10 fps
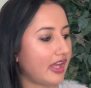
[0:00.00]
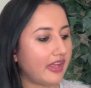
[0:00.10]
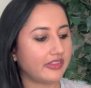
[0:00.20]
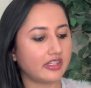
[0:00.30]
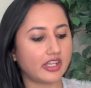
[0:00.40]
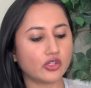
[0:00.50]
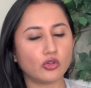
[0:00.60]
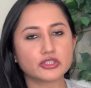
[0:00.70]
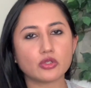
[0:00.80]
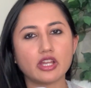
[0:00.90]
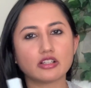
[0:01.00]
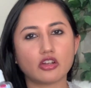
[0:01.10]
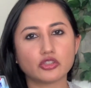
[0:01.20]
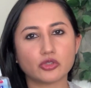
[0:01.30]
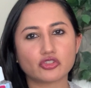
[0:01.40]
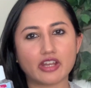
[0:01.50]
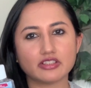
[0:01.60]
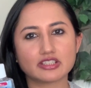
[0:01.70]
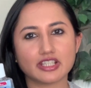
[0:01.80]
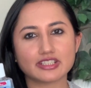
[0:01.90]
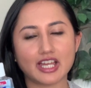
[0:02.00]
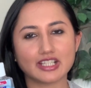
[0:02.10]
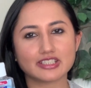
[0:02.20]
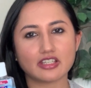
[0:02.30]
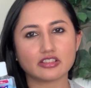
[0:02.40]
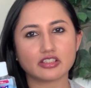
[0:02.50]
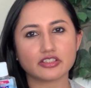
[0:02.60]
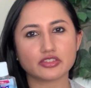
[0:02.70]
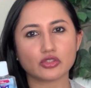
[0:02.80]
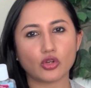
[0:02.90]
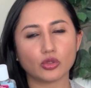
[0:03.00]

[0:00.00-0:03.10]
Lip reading: And then I also held on to a travel size hand sanitizer,